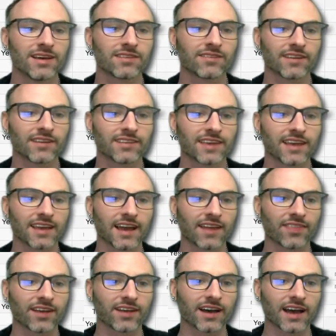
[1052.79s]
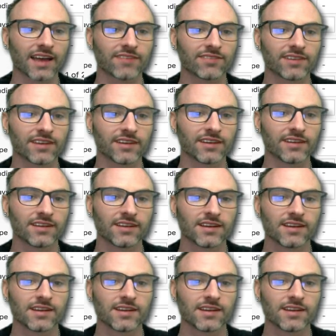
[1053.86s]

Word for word: So if I take out the hyphen,